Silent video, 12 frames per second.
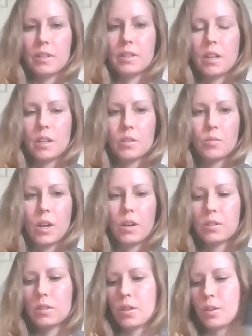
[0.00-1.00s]
son as well.
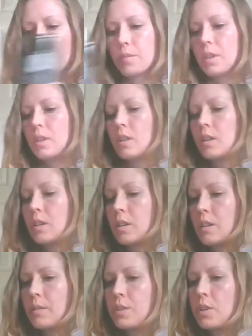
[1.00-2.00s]
So
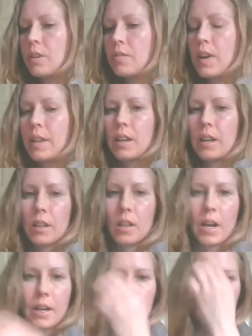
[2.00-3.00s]
I'm going to try to find that
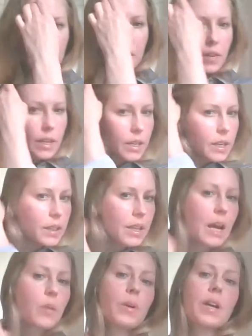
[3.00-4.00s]
online and see if I can get it
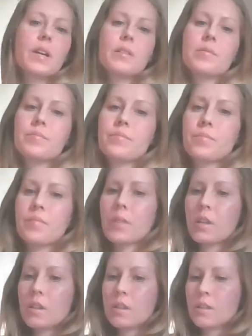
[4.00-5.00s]
that way.
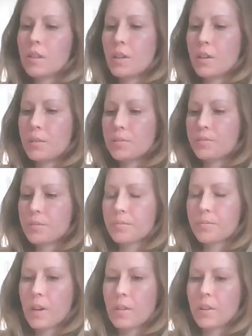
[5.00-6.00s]
So
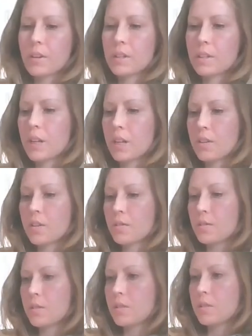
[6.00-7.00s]
I really just like
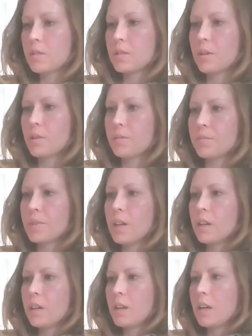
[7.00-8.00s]
those. So
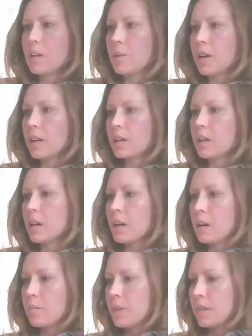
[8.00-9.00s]
anyway,
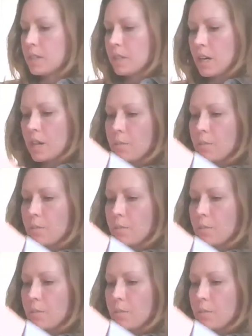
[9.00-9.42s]
the inside of the